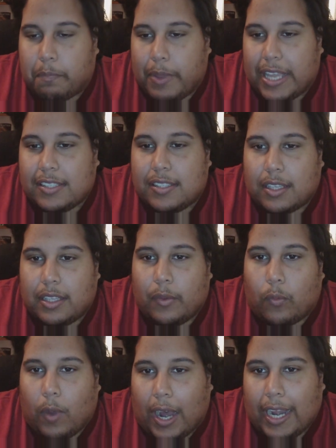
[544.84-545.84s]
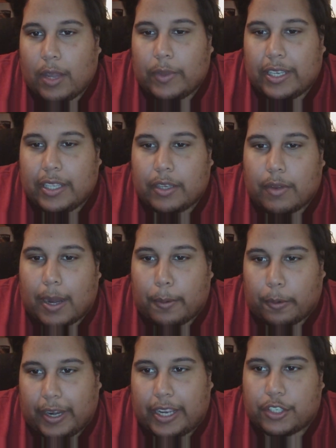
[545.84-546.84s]
basically why we need
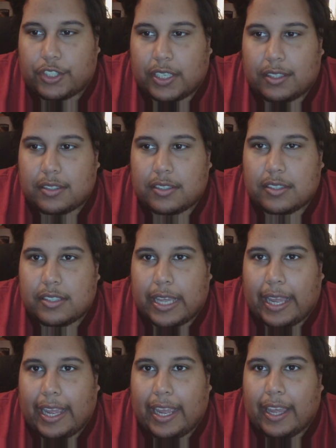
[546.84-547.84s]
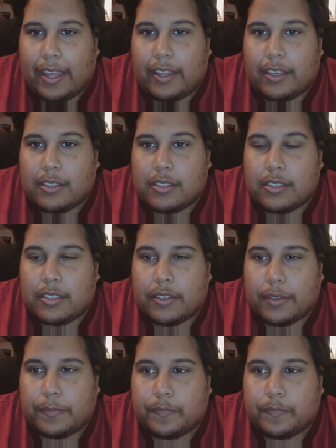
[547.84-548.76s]
reparations. And